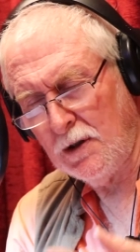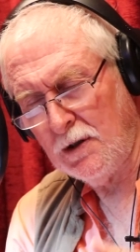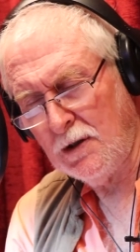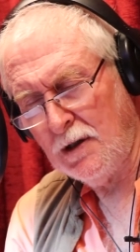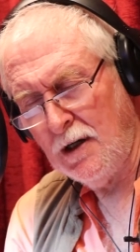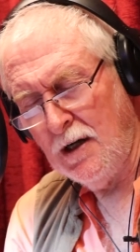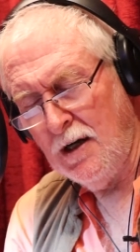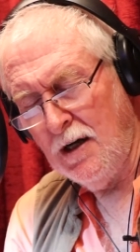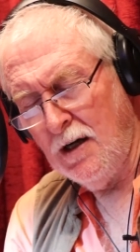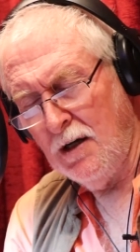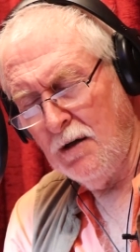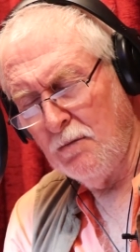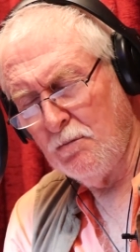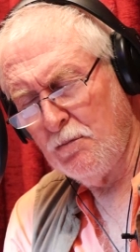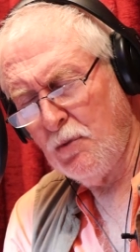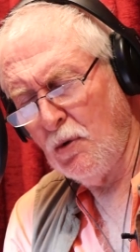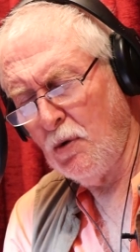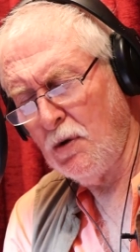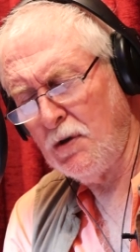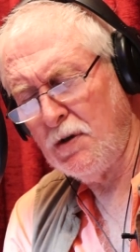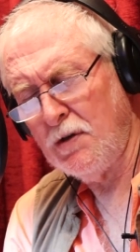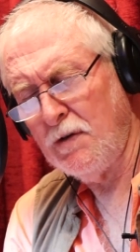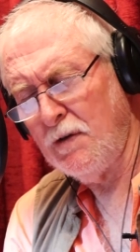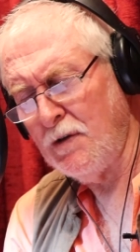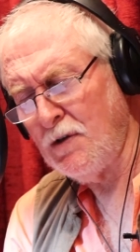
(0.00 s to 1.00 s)
and
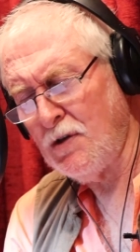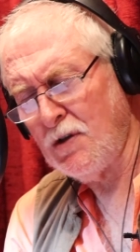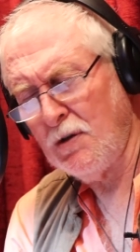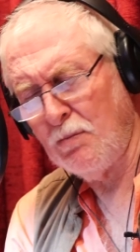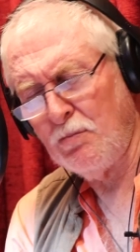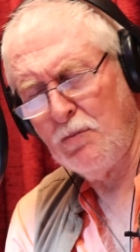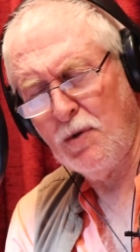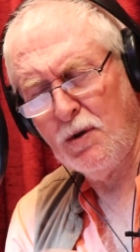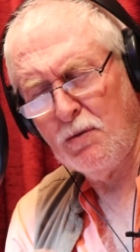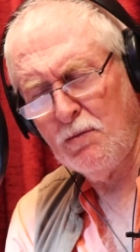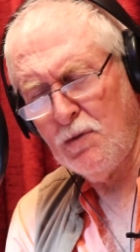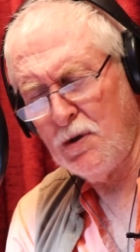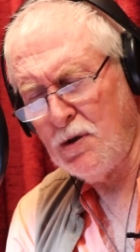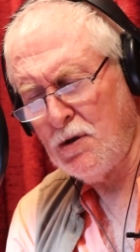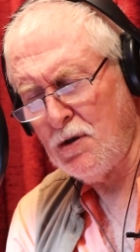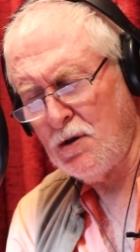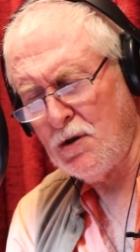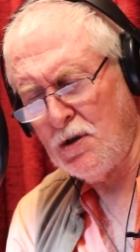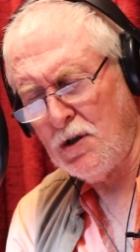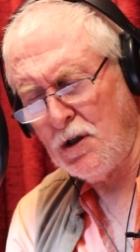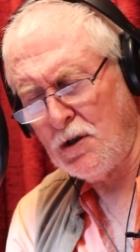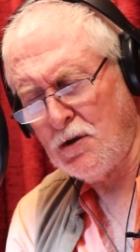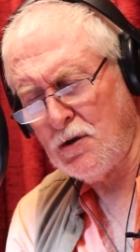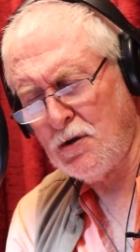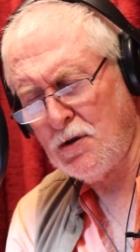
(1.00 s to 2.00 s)
poetry is something which
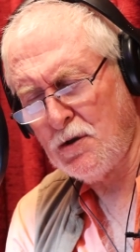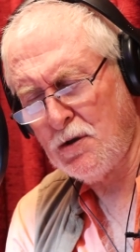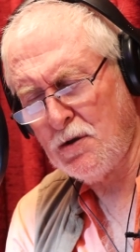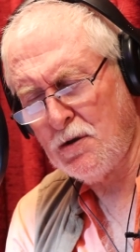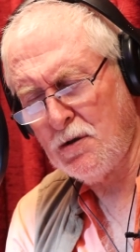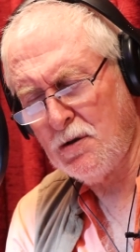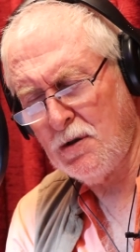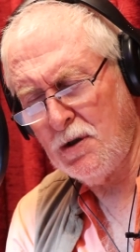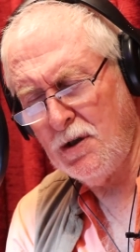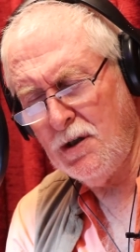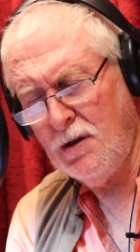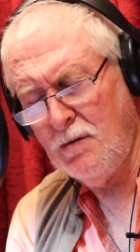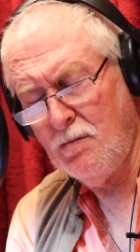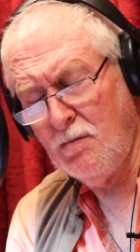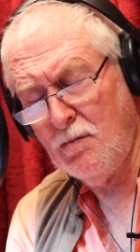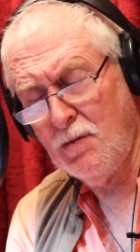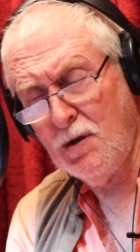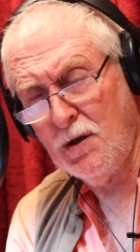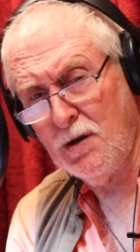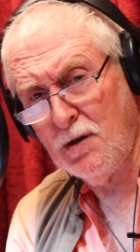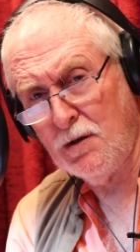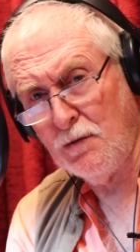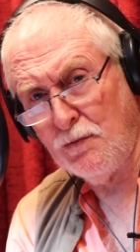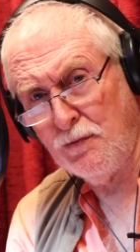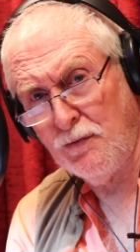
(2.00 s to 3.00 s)
is
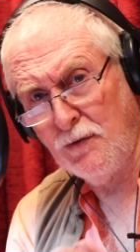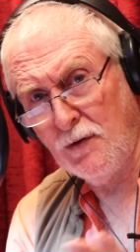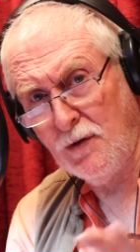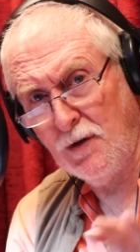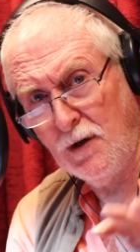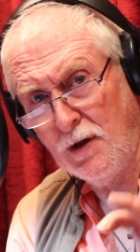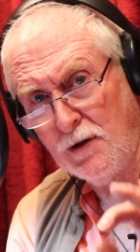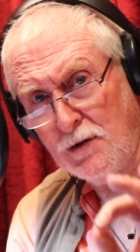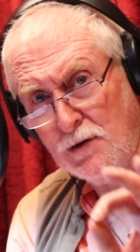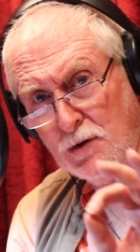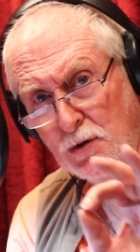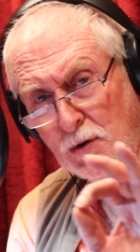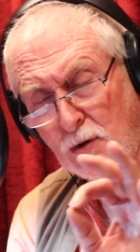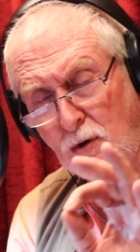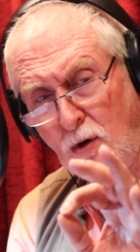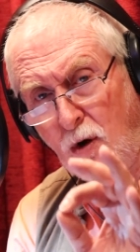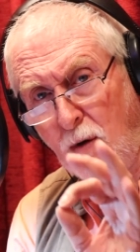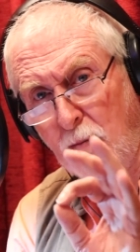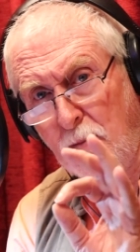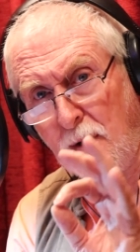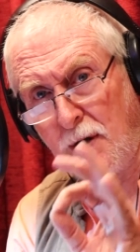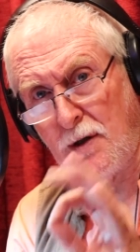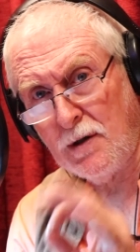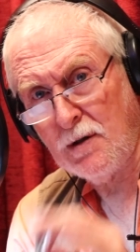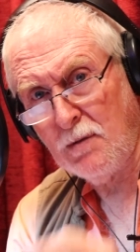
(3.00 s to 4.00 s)
extremely difficult to
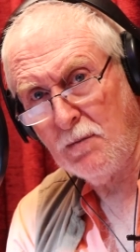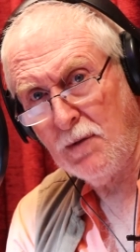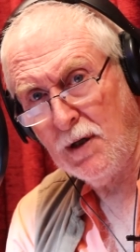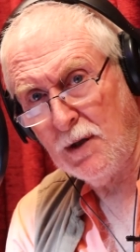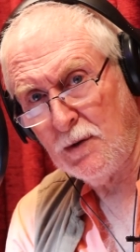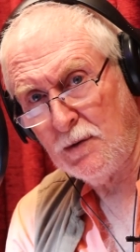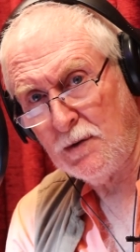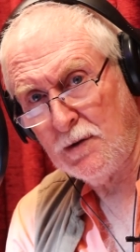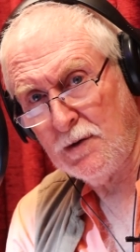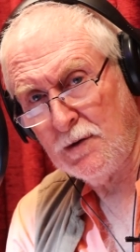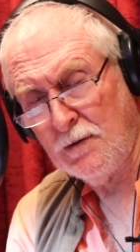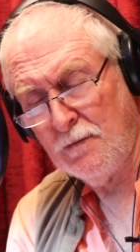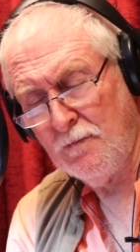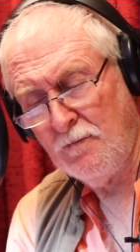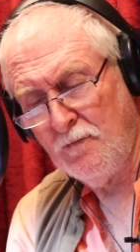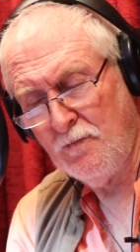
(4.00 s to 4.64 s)
comment about.